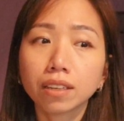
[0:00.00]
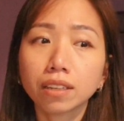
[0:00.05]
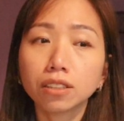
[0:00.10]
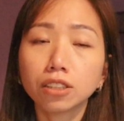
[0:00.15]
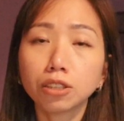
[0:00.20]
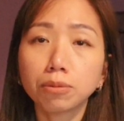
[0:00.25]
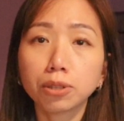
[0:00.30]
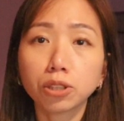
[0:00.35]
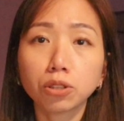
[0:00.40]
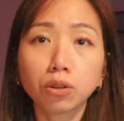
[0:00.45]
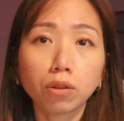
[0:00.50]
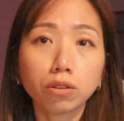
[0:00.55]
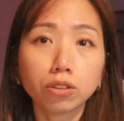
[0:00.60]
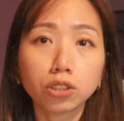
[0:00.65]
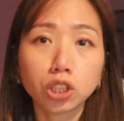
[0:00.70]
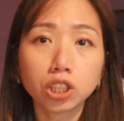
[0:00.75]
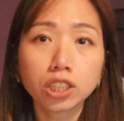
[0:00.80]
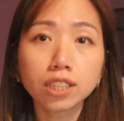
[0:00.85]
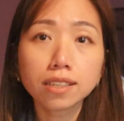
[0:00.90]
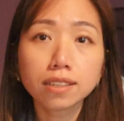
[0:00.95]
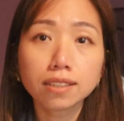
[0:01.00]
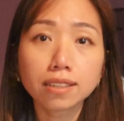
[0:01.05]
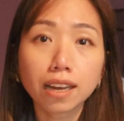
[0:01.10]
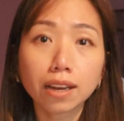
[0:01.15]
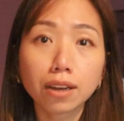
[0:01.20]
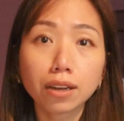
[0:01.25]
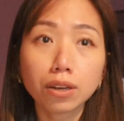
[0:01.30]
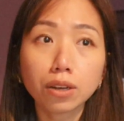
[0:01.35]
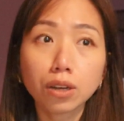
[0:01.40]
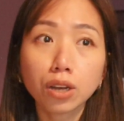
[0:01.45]
dermatologist.
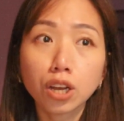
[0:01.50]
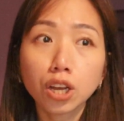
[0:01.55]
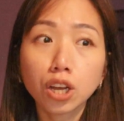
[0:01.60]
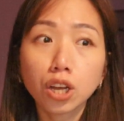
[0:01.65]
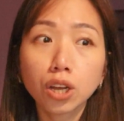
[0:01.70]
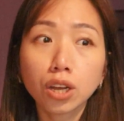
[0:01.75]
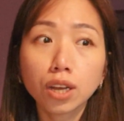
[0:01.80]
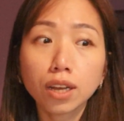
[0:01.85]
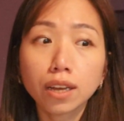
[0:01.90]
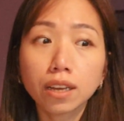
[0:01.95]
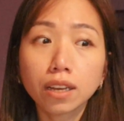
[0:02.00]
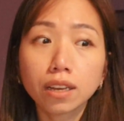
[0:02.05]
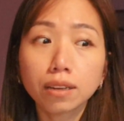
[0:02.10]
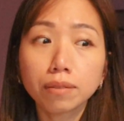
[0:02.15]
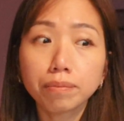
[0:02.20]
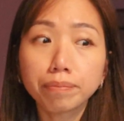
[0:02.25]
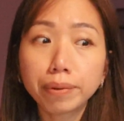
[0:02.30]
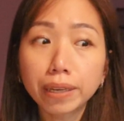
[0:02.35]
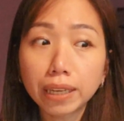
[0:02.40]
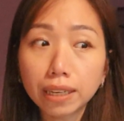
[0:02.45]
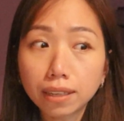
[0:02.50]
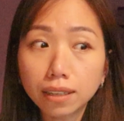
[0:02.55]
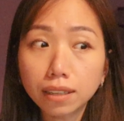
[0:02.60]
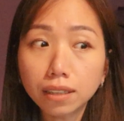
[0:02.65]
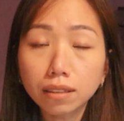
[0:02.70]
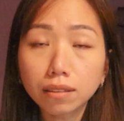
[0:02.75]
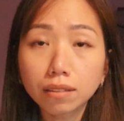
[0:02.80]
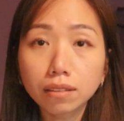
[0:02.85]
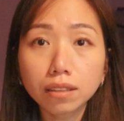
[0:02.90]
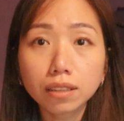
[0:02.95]
I
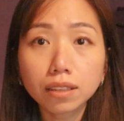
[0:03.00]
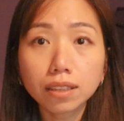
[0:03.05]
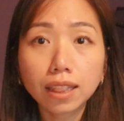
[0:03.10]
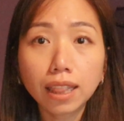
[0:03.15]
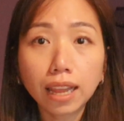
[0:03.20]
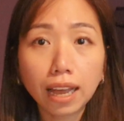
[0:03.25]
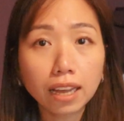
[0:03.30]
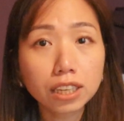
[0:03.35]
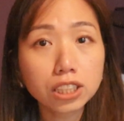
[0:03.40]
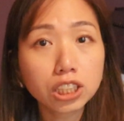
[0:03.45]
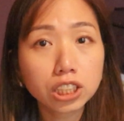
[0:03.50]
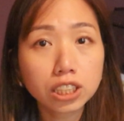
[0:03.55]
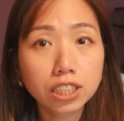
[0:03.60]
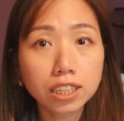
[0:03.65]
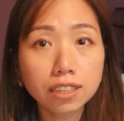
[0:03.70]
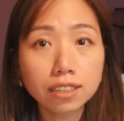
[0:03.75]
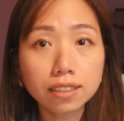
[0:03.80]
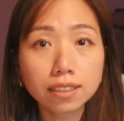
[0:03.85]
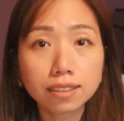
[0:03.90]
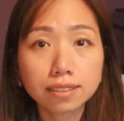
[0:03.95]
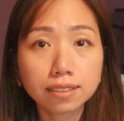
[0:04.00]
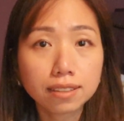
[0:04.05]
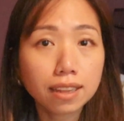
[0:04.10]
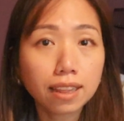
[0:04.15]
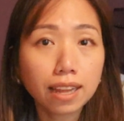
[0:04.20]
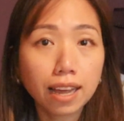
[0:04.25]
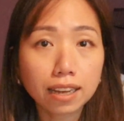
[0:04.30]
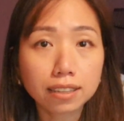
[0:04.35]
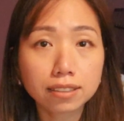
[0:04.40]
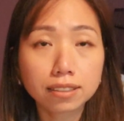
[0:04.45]
been last year, that's the
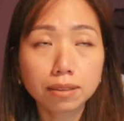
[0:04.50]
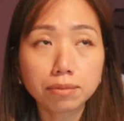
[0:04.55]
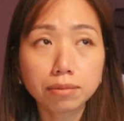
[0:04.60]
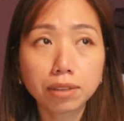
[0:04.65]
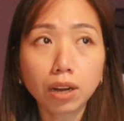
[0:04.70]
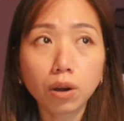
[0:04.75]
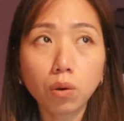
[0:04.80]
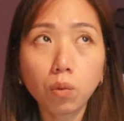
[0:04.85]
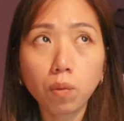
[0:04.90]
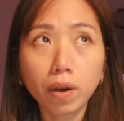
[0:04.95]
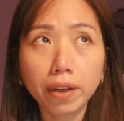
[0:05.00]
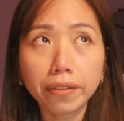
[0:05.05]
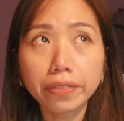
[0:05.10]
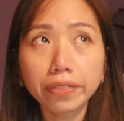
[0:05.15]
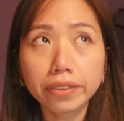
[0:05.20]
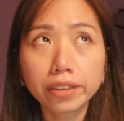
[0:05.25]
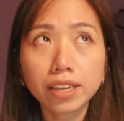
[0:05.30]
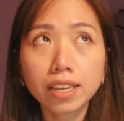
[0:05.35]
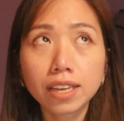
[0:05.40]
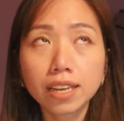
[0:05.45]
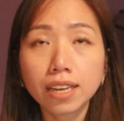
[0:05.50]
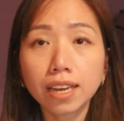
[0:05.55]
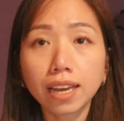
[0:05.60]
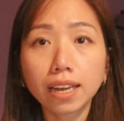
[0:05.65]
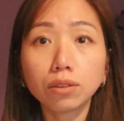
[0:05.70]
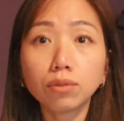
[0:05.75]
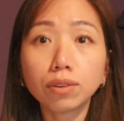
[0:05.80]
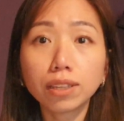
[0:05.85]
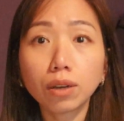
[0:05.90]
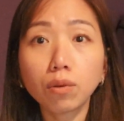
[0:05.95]
last time that I went,
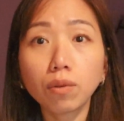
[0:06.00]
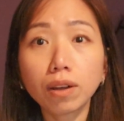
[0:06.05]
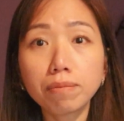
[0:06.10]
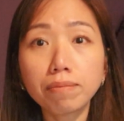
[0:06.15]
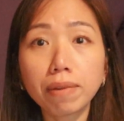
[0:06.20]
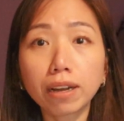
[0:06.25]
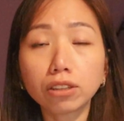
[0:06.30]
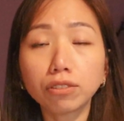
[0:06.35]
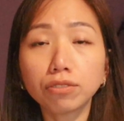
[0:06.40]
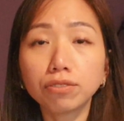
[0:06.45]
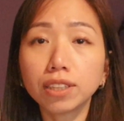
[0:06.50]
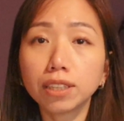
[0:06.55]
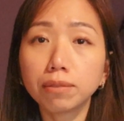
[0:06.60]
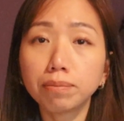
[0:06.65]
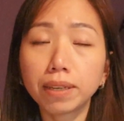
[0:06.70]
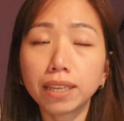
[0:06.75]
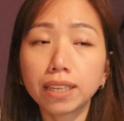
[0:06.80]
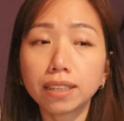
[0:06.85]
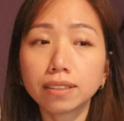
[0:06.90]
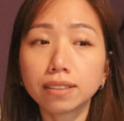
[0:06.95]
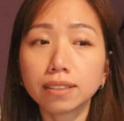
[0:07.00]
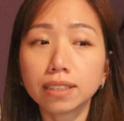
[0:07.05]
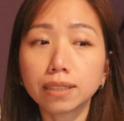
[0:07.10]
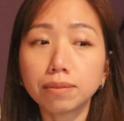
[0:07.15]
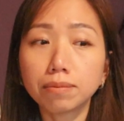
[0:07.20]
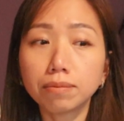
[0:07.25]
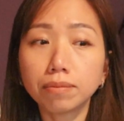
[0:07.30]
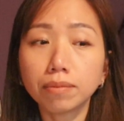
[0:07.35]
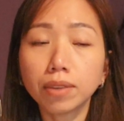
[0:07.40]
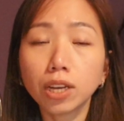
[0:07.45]
and when I went back to Philippines
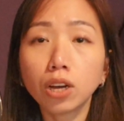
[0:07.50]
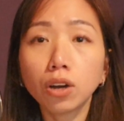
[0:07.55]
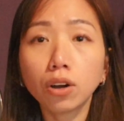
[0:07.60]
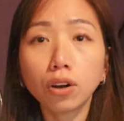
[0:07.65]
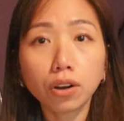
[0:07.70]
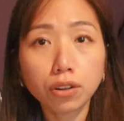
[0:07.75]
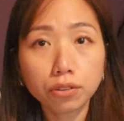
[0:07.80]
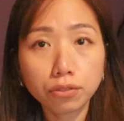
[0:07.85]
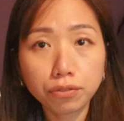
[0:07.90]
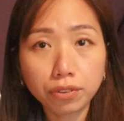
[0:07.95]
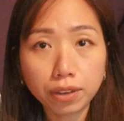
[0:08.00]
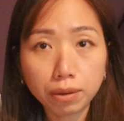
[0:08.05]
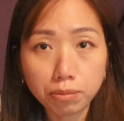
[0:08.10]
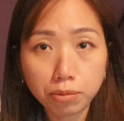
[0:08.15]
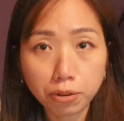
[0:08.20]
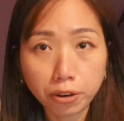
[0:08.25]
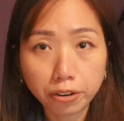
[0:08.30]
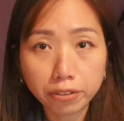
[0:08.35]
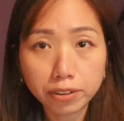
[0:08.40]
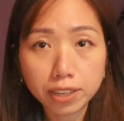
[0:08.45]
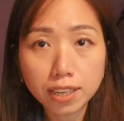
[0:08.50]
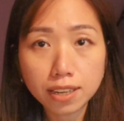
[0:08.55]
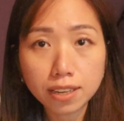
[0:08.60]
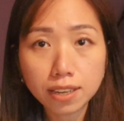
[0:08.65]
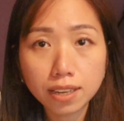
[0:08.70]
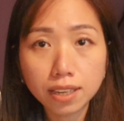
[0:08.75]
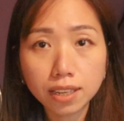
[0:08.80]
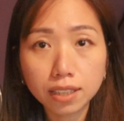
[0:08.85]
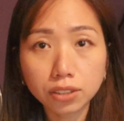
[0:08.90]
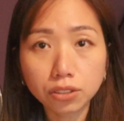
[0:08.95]
on February,
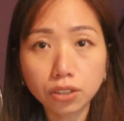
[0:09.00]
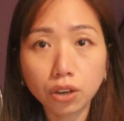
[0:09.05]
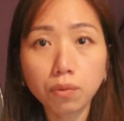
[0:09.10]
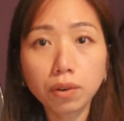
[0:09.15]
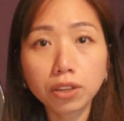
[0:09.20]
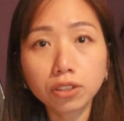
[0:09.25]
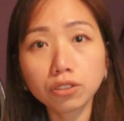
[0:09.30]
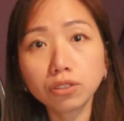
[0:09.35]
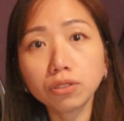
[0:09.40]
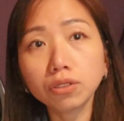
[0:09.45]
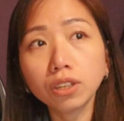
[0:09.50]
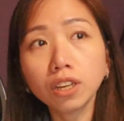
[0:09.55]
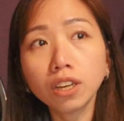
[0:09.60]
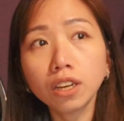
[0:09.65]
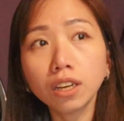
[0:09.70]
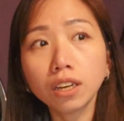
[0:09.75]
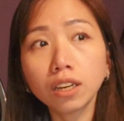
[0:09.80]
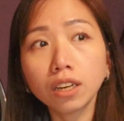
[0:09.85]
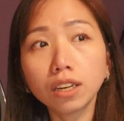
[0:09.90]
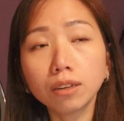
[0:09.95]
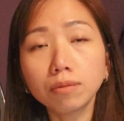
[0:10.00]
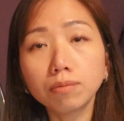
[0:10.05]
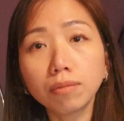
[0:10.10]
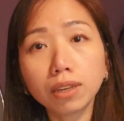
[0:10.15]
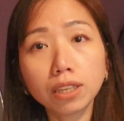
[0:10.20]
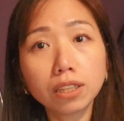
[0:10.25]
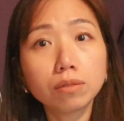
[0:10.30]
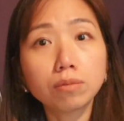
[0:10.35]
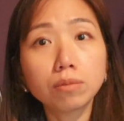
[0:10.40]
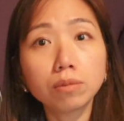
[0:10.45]
so I went to
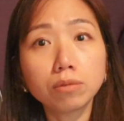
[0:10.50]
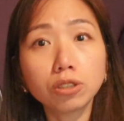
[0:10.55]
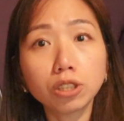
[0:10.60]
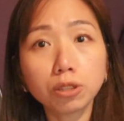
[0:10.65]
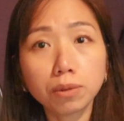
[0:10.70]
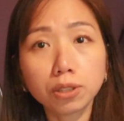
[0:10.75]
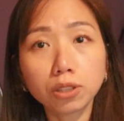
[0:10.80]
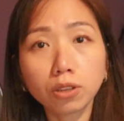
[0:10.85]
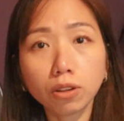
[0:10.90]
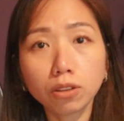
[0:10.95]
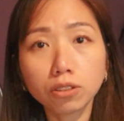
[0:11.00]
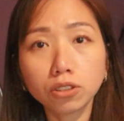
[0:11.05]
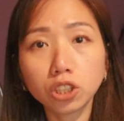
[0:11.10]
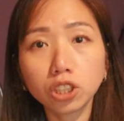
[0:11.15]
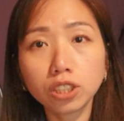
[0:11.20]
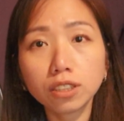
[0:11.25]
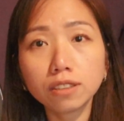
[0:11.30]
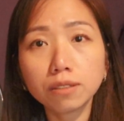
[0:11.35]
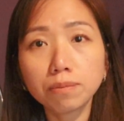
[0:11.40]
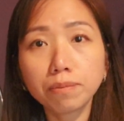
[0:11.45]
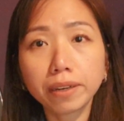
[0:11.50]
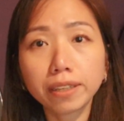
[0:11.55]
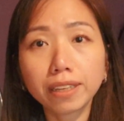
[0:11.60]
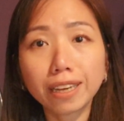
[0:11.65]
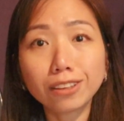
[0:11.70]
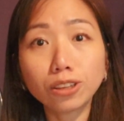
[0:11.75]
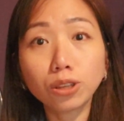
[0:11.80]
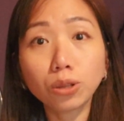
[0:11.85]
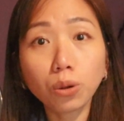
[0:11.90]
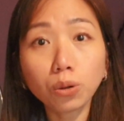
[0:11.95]
my dermatologist, but
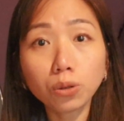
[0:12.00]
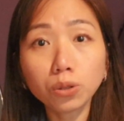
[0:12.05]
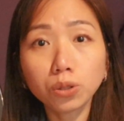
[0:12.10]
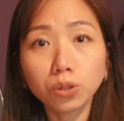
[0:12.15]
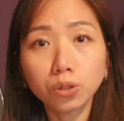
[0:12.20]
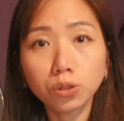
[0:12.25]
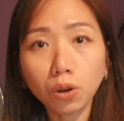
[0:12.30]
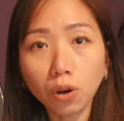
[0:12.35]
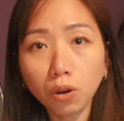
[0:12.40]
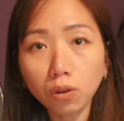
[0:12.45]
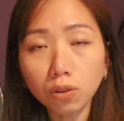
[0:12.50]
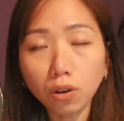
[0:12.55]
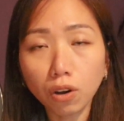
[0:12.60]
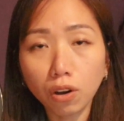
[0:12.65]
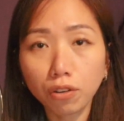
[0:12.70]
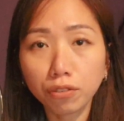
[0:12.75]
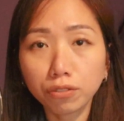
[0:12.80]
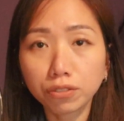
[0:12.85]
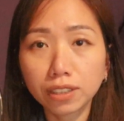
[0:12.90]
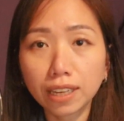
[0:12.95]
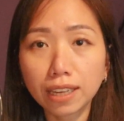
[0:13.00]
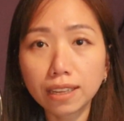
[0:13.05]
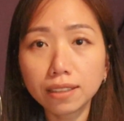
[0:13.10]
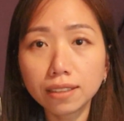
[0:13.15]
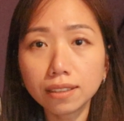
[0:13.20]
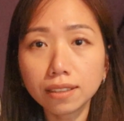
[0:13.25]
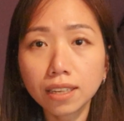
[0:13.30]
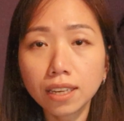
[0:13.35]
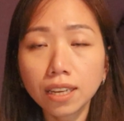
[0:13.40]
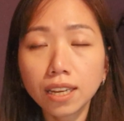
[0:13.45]
I don't go
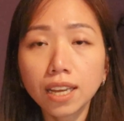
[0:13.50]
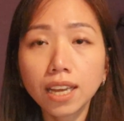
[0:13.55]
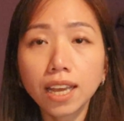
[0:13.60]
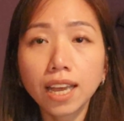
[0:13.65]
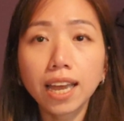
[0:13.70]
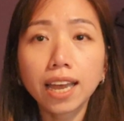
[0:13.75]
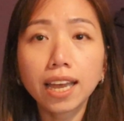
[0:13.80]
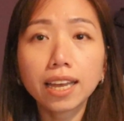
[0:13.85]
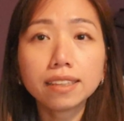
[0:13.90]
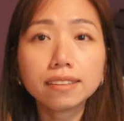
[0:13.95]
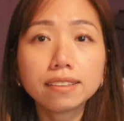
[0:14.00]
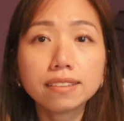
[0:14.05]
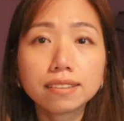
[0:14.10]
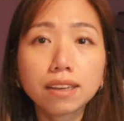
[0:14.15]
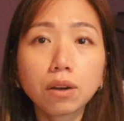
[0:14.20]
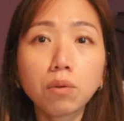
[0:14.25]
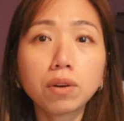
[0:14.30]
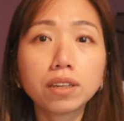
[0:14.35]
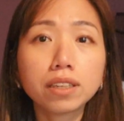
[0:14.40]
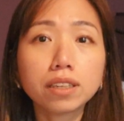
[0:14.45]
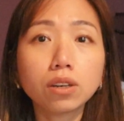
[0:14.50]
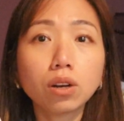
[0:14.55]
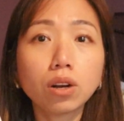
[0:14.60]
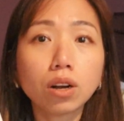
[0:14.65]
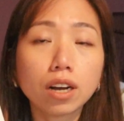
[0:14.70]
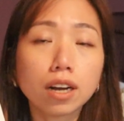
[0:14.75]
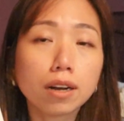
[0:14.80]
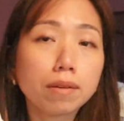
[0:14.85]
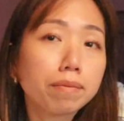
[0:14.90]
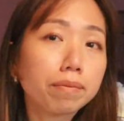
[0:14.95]
often. Hence, I want
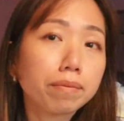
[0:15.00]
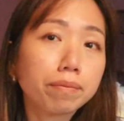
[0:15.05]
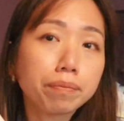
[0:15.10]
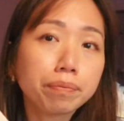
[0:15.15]
to